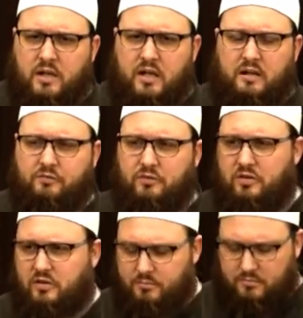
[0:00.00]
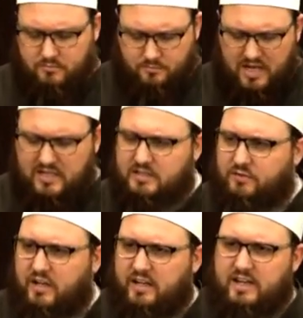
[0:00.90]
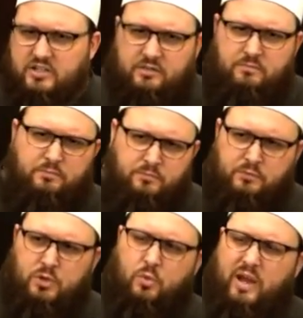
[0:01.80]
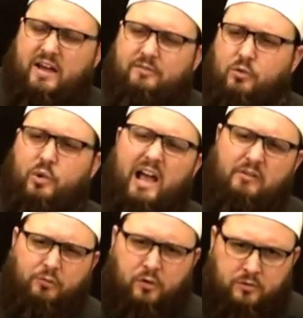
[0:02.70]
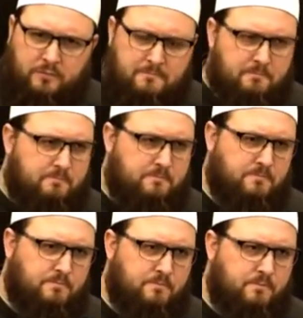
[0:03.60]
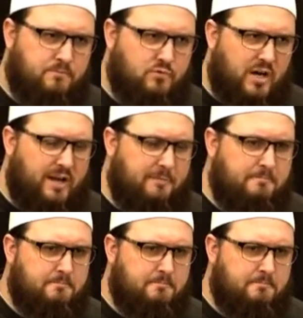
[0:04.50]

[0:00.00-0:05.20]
uh, for the Mosque Foundation, we have a raffle, right?